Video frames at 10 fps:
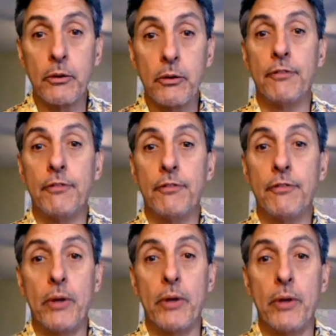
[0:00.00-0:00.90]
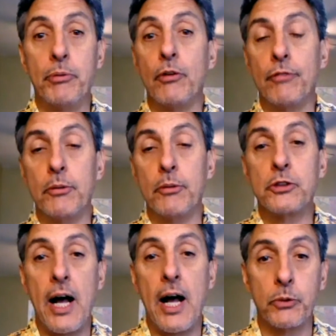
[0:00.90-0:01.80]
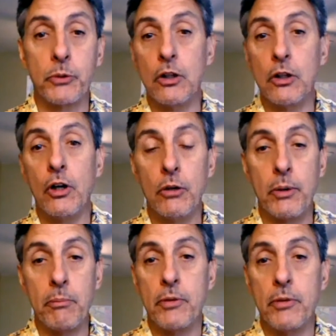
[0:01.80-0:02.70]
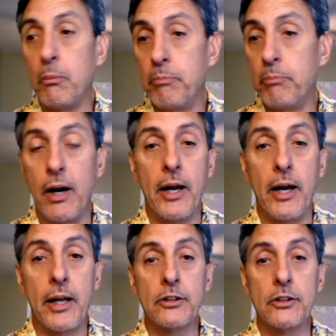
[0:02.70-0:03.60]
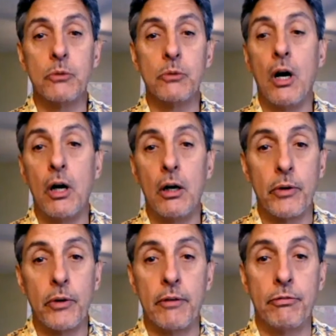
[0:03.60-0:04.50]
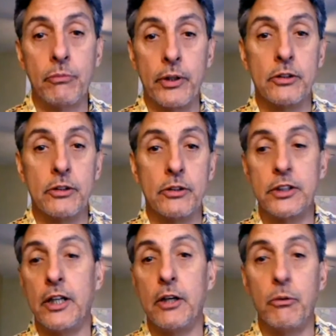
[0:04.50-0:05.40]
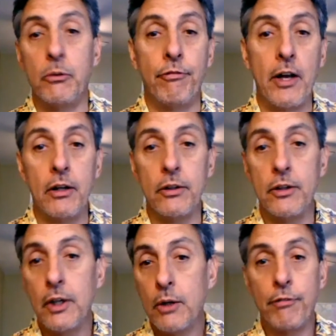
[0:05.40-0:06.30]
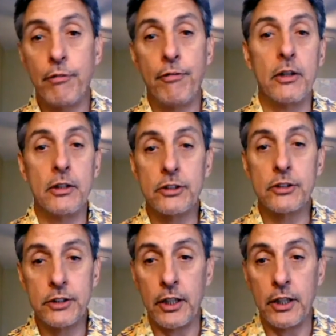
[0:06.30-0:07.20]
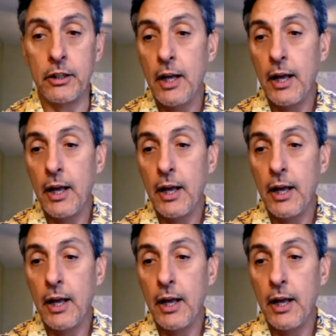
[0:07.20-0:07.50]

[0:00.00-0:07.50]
It was difficult. We built from scratch. We learned. We beat our head against the wall. We succeeded. We failed. We failed and succeeded.